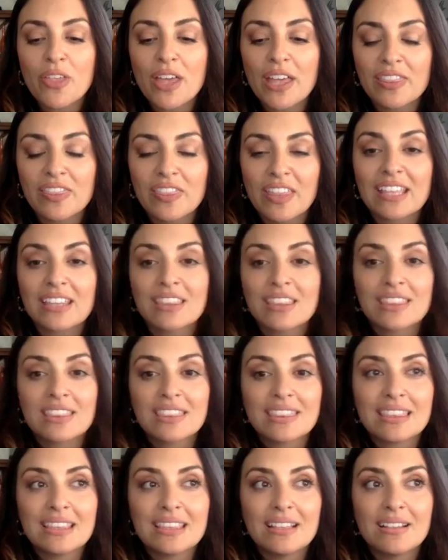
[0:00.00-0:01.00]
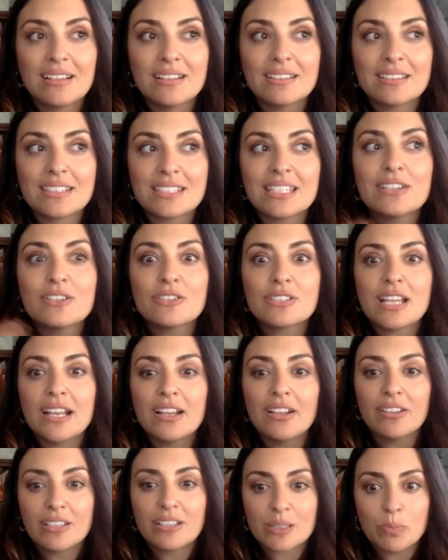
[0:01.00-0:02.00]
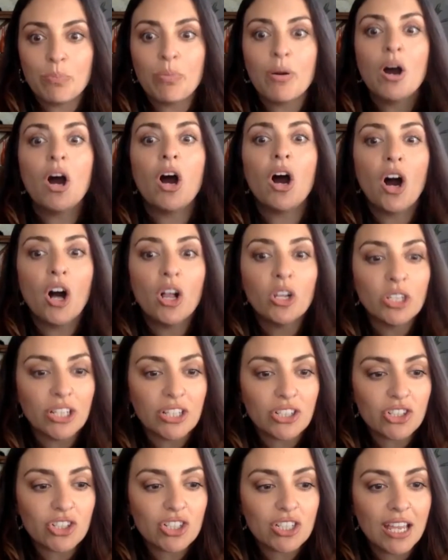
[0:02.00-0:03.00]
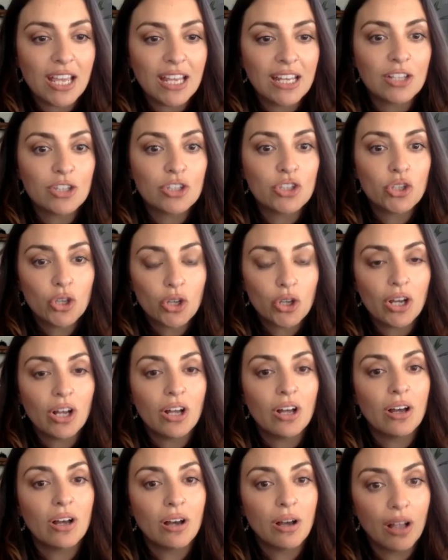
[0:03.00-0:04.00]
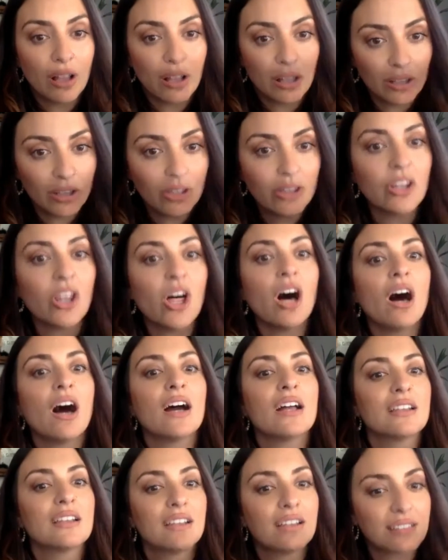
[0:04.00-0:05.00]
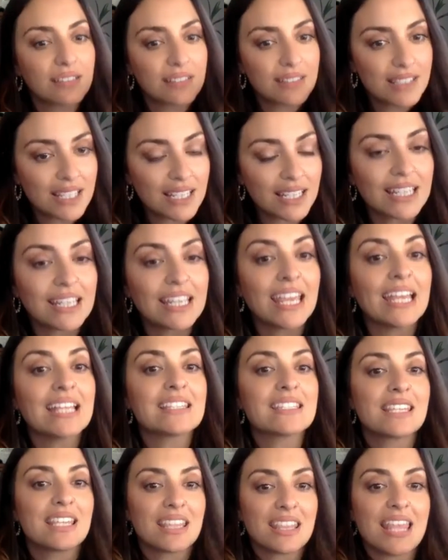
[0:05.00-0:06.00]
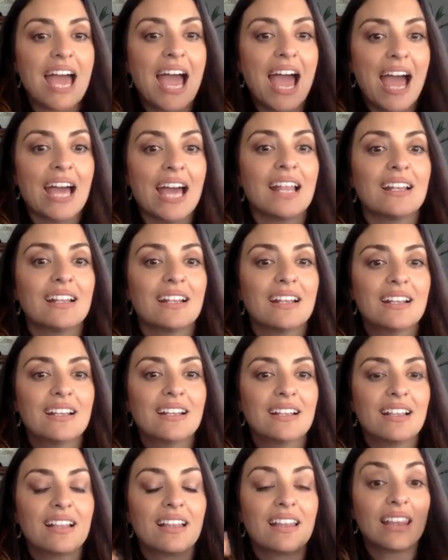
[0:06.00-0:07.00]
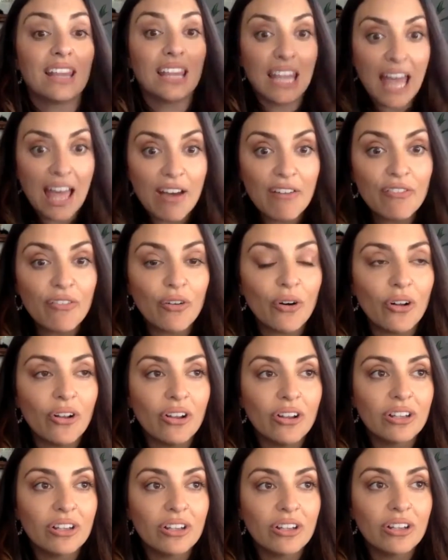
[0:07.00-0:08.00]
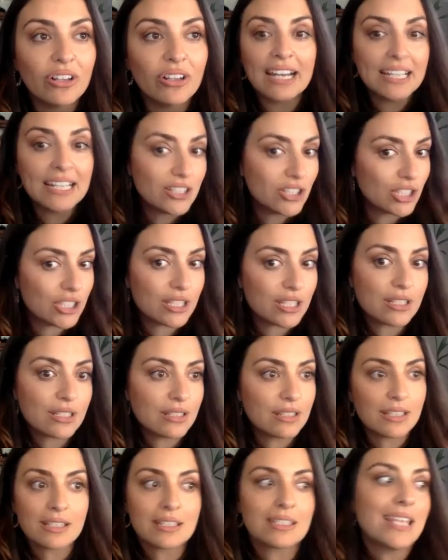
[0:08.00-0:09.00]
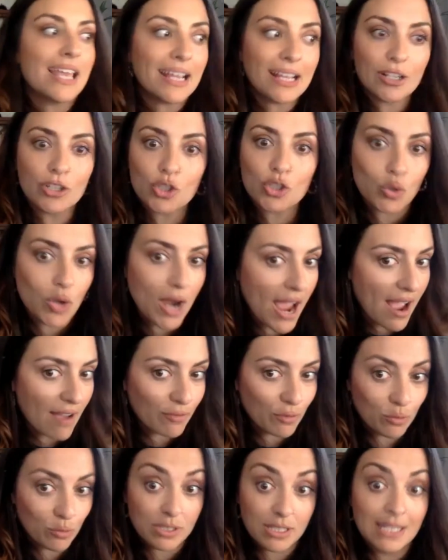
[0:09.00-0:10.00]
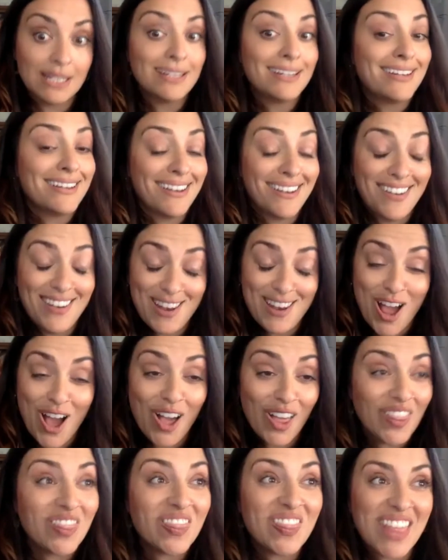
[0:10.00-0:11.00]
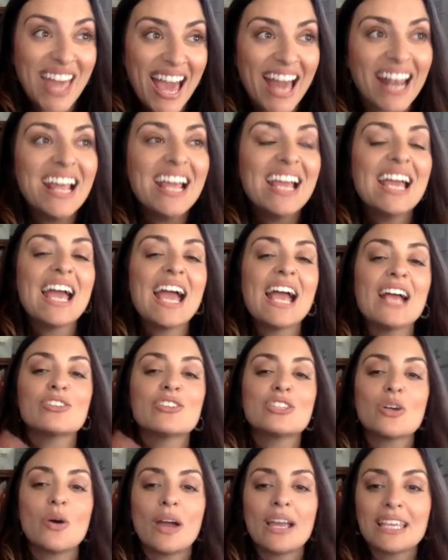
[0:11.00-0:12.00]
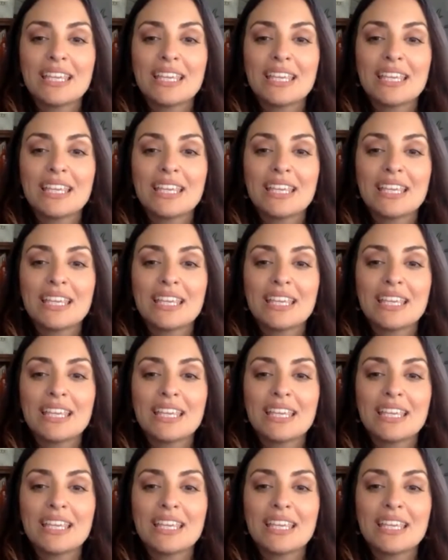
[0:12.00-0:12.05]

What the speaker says: that like Sinner's Isle is polished, and it took a lot to get to that level. Like the second draft was not that. And so I